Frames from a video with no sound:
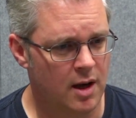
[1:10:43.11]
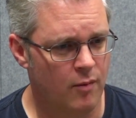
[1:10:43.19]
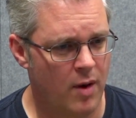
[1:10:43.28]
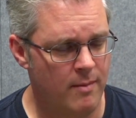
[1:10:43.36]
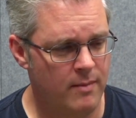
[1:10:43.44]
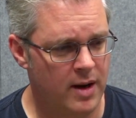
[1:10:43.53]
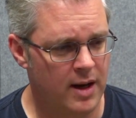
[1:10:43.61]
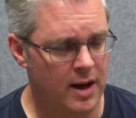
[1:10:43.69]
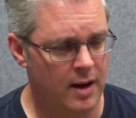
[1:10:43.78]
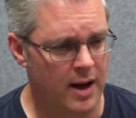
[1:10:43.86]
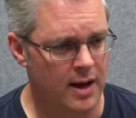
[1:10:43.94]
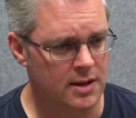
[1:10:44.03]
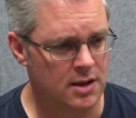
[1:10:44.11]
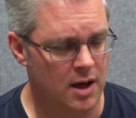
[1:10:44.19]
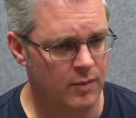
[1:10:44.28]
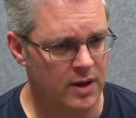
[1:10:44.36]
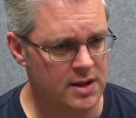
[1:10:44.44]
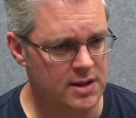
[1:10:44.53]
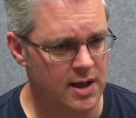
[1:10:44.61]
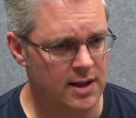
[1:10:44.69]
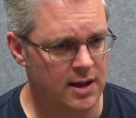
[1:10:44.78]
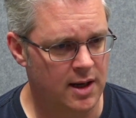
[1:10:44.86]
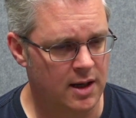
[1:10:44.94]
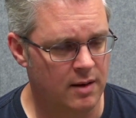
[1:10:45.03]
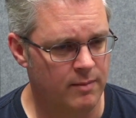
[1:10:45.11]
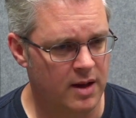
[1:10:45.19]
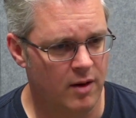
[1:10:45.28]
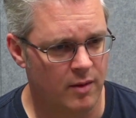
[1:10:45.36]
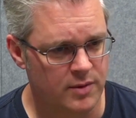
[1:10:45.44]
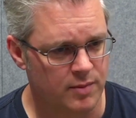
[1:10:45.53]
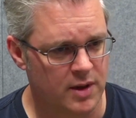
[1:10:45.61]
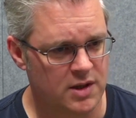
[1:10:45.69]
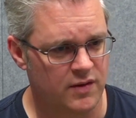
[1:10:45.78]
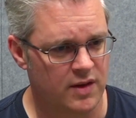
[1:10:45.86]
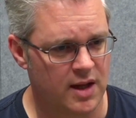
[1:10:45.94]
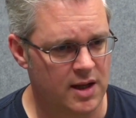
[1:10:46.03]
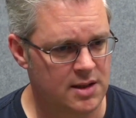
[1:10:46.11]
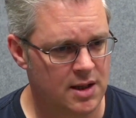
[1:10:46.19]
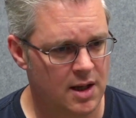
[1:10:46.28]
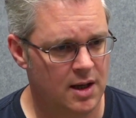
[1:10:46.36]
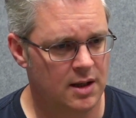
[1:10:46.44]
1 minute at a time when it's needed, it can be optimized for this.